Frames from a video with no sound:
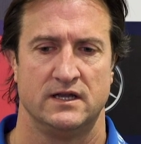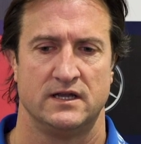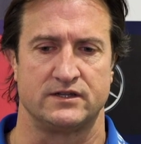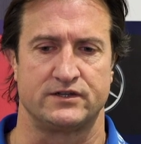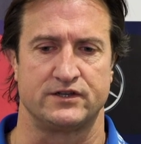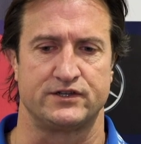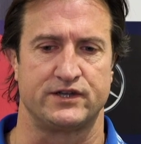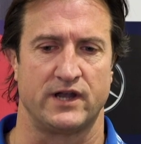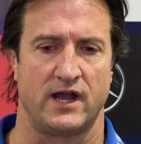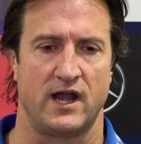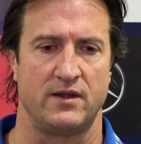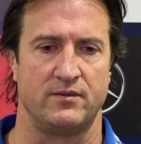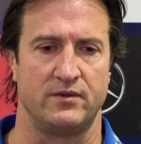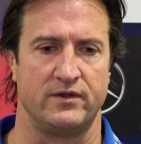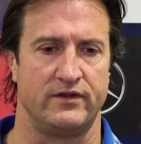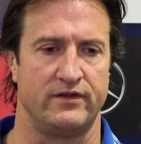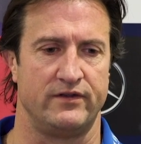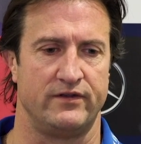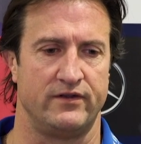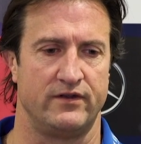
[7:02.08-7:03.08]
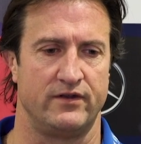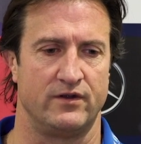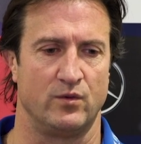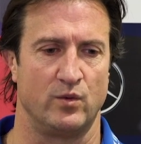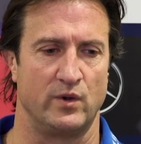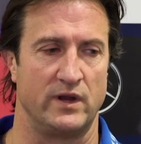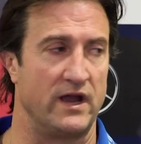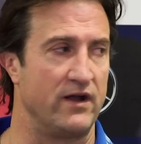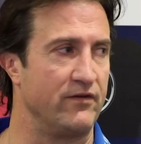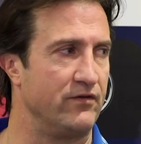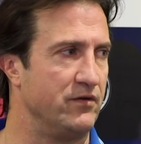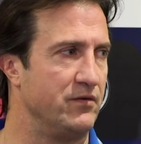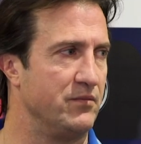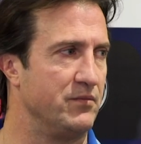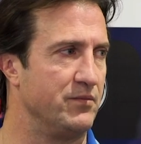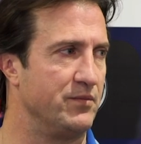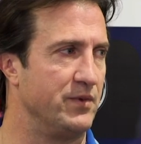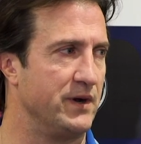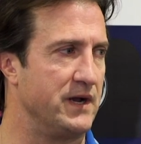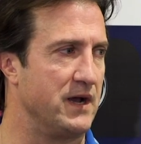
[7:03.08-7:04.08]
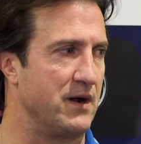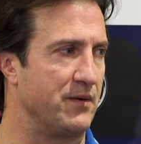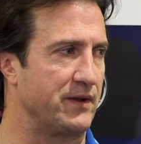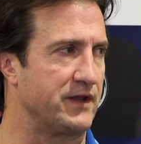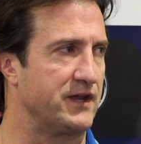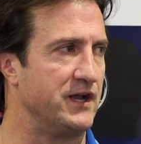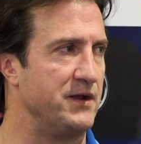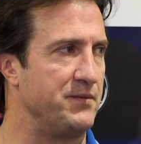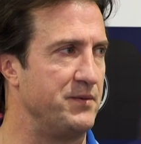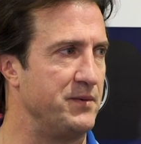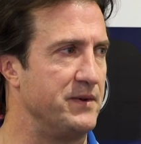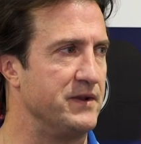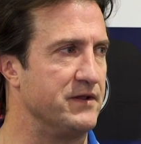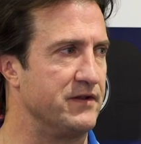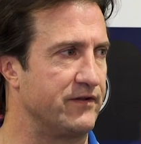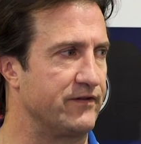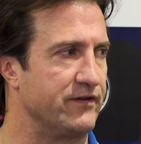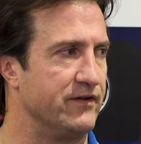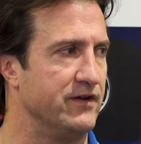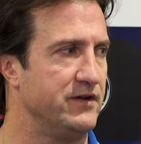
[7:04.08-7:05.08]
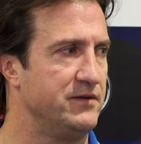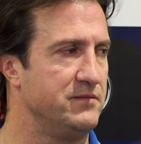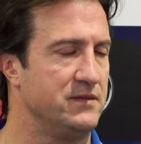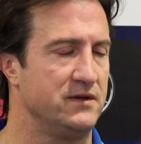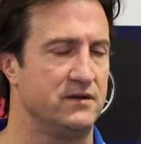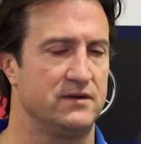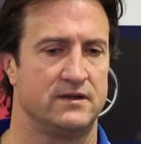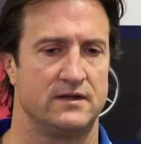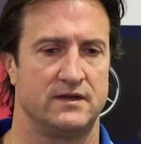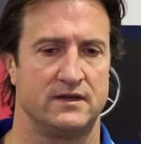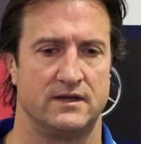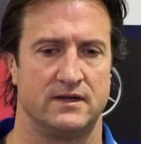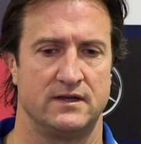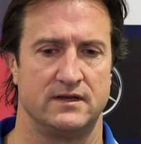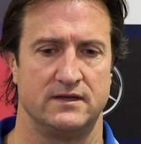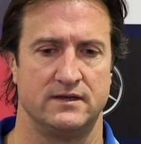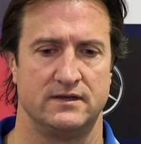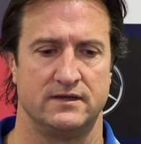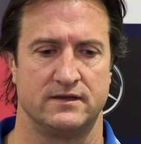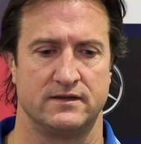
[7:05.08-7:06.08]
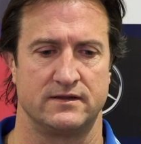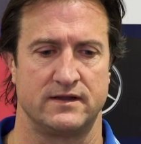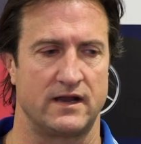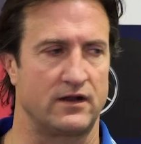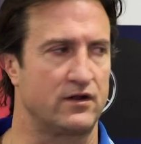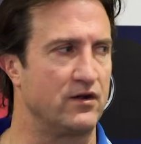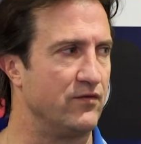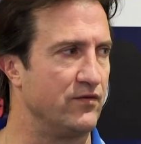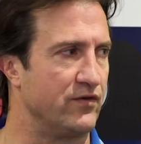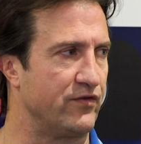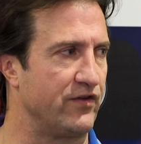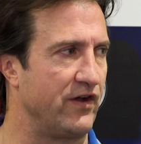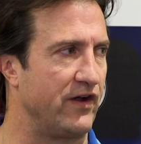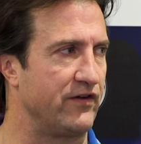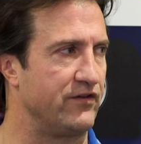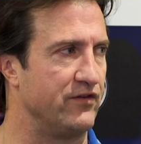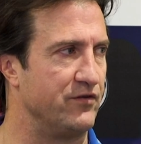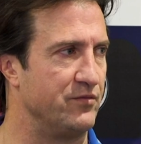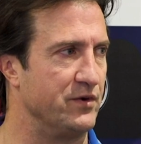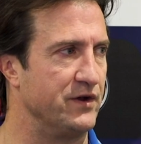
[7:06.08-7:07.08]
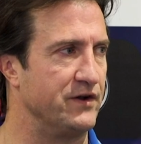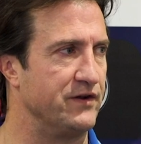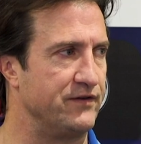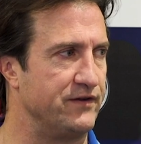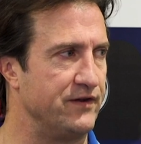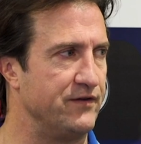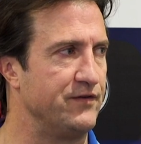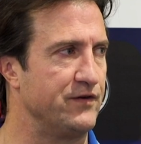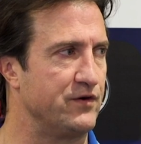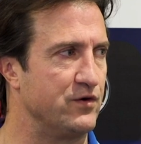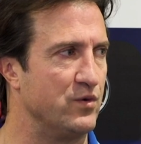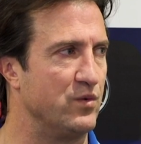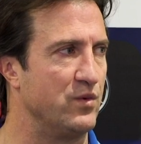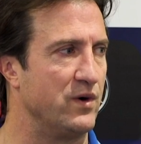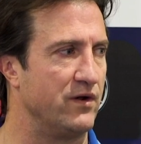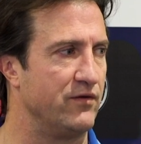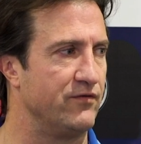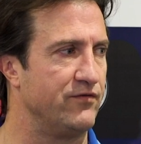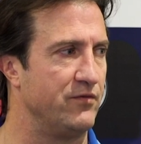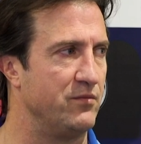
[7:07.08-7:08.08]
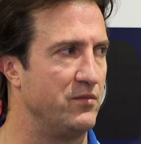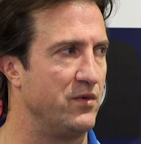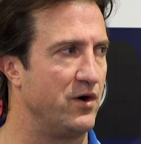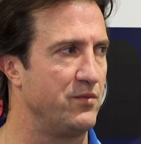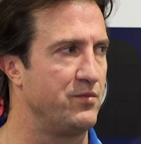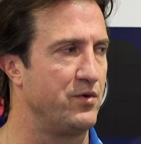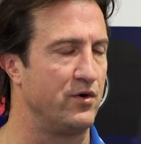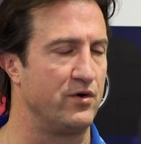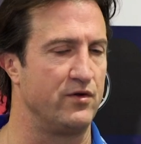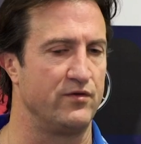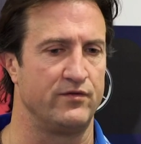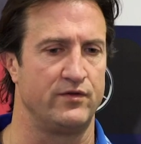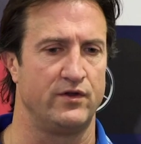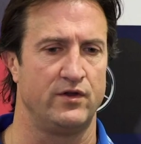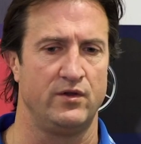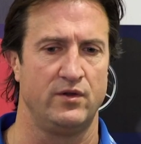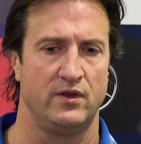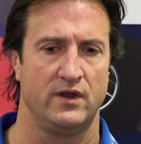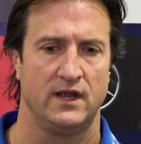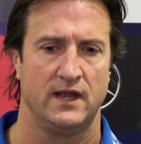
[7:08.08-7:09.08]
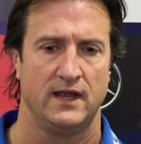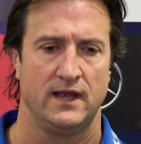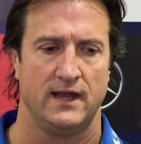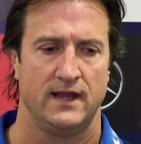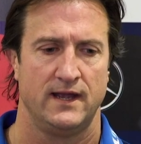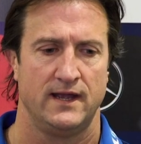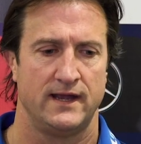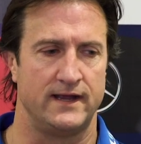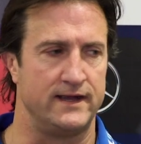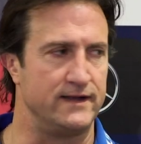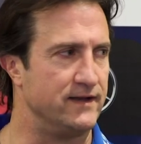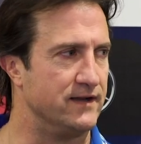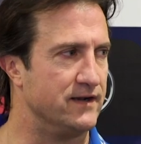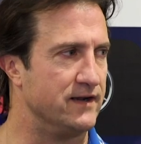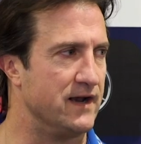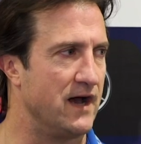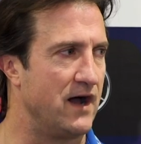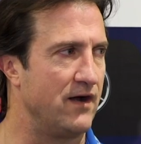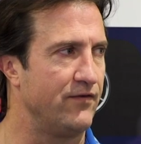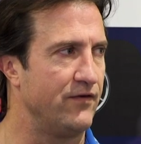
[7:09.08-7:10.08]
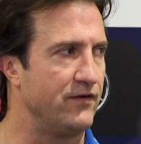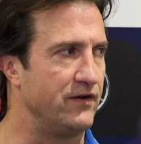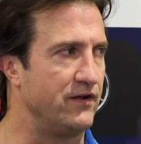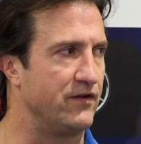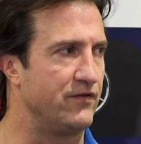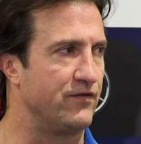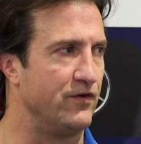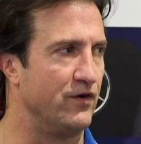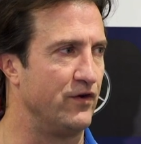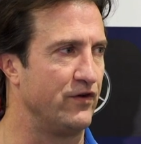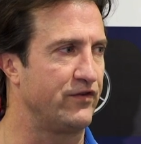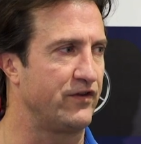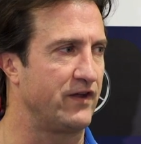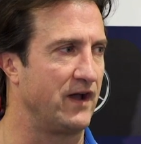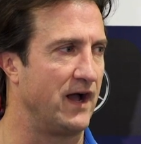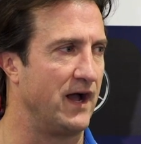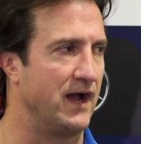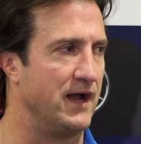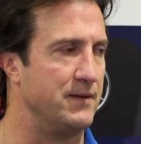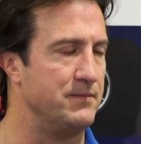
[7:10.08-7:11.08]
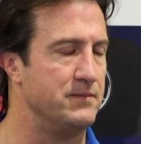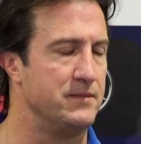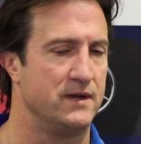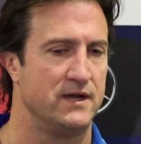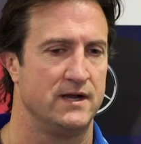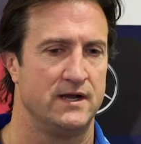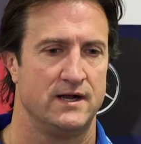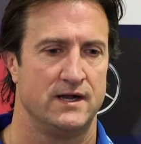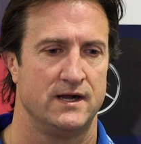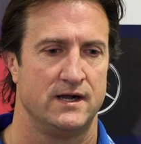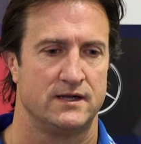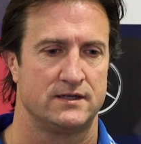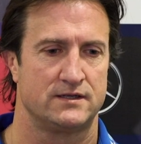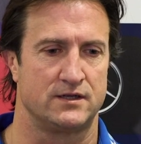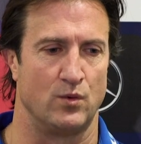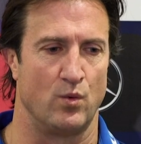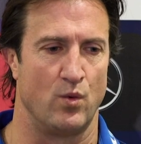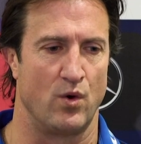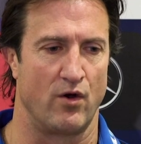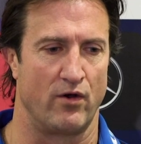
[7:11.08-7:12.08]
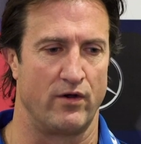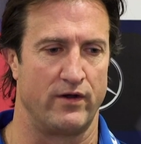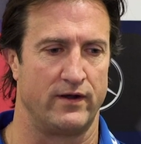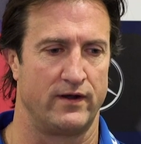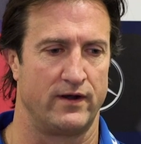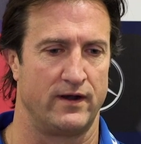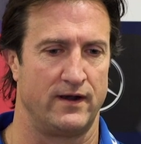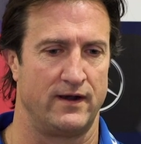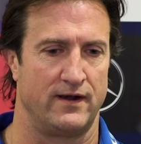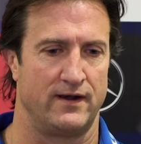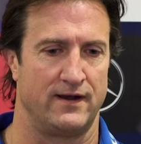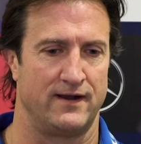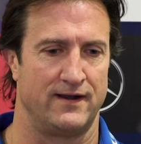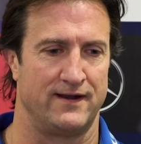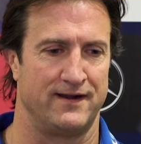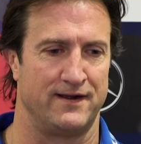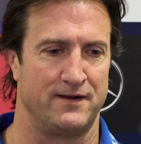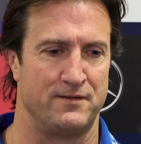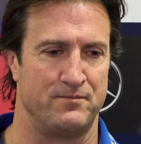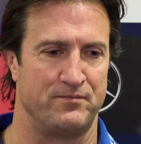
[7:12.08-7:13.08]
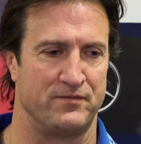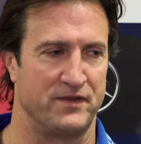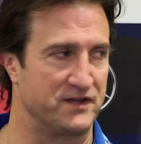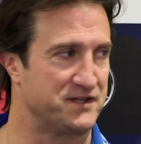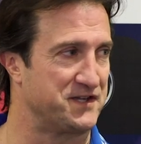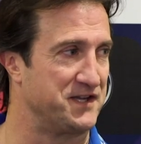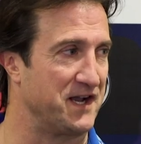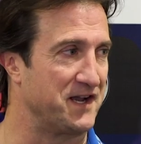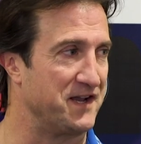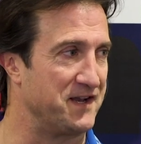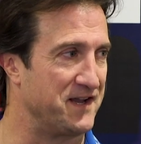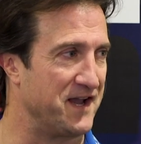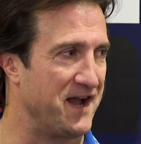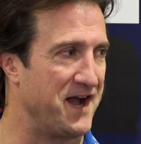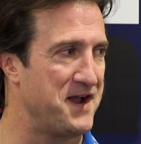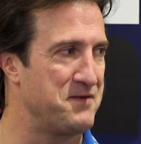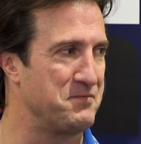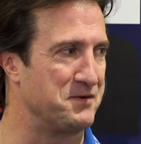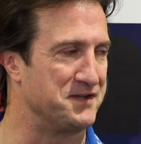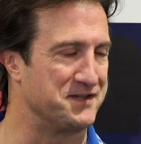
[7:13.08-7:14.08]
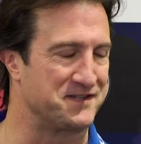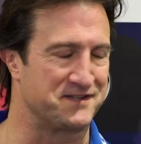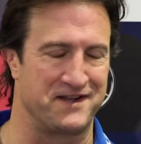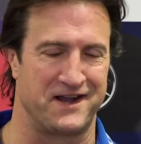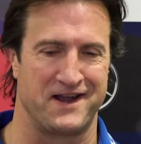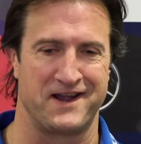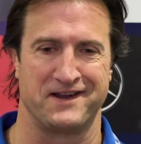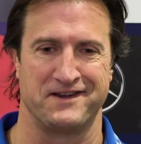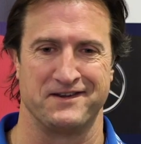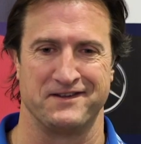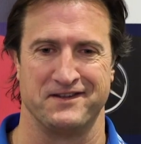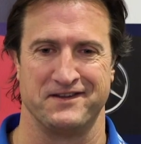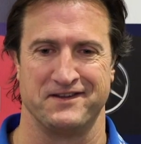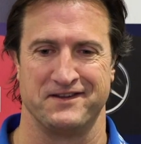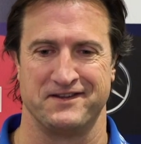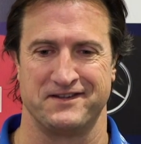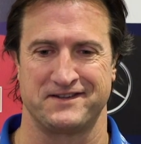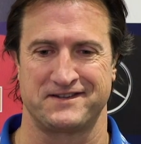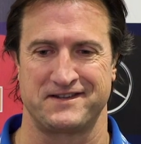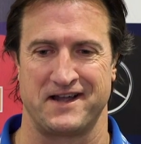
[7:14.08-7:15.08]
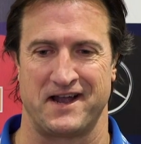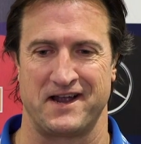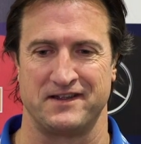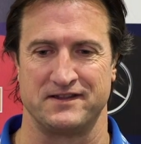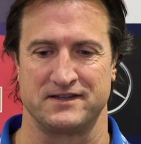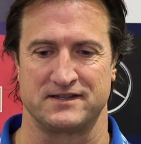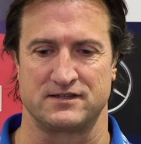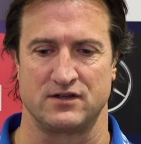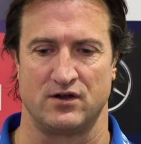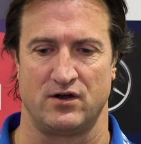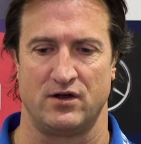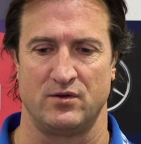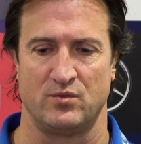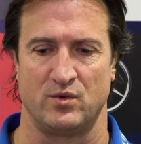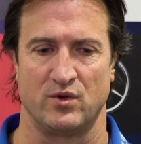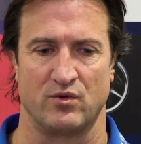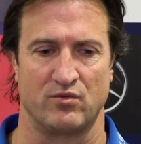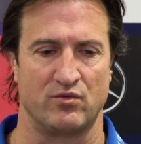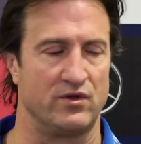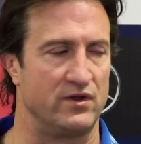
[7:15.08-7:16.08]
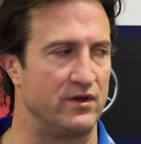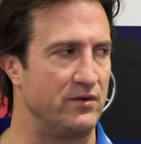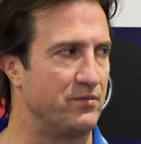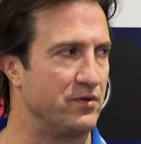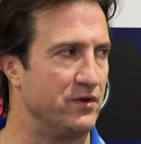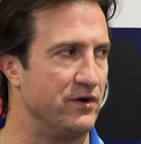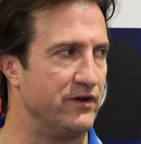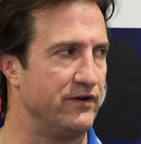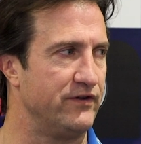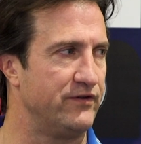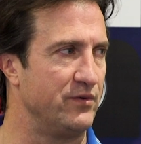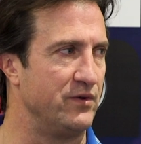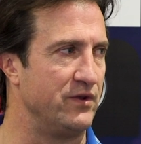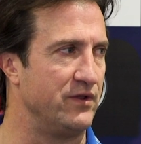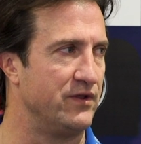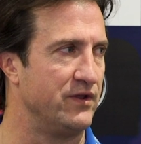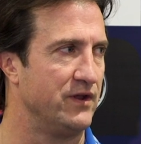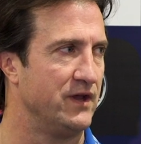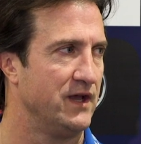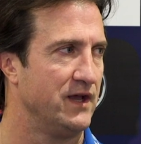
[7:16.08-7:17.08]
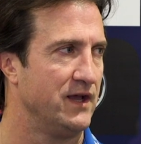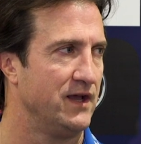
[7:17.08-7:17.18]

it's a shame he, we haven't been able to keep him in the team. And that conversation has been a difficult one from my point of view. He did enough in his first game to warrant um, a second game and to stay into the stay in the side. We were really pleased with